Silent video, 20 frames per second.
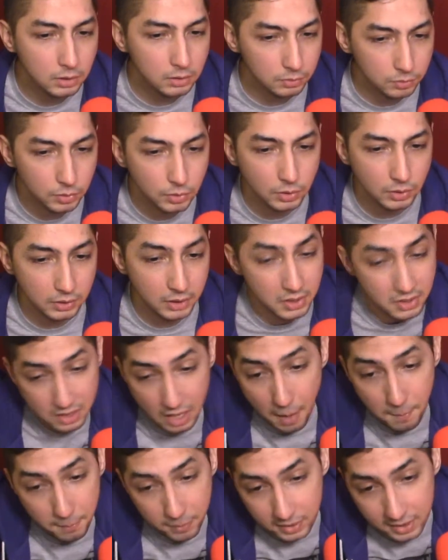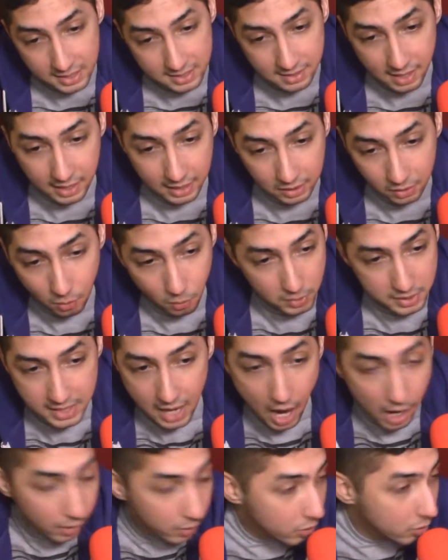for sure. There's companies like when
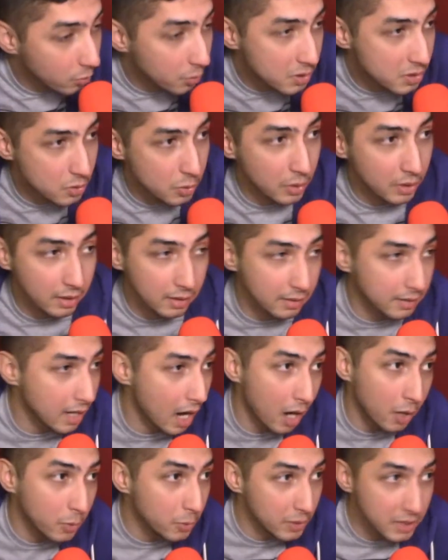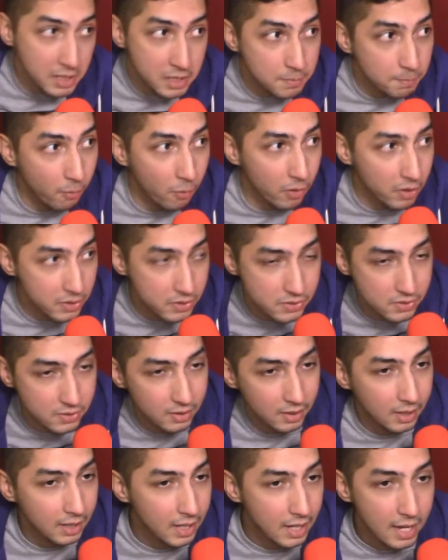Yahoo was doing Yahoo Esports,
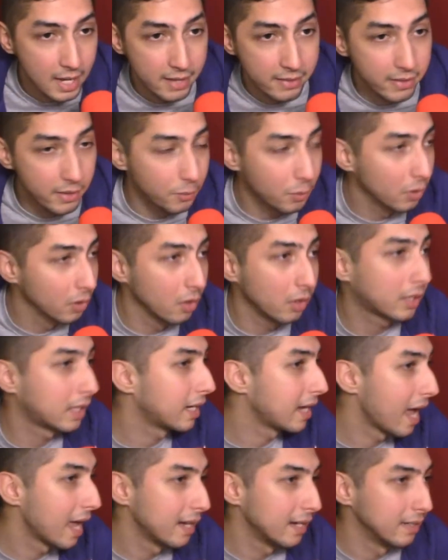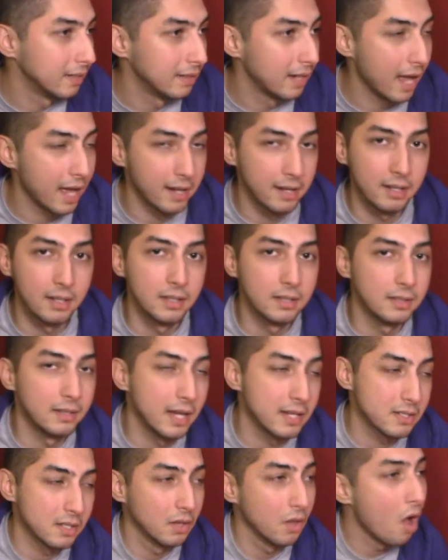they were looking at it
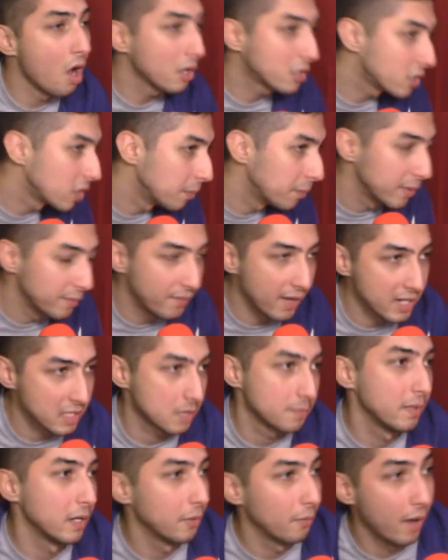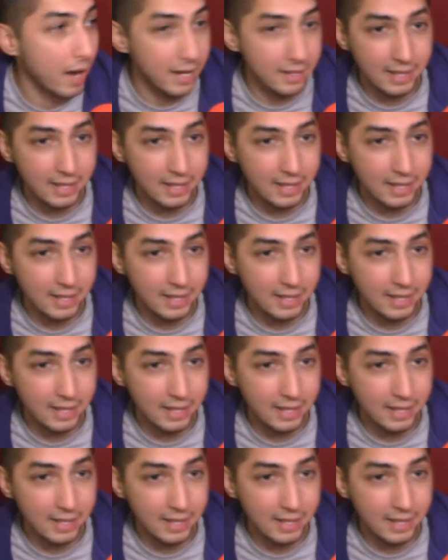as a long-term investment, right?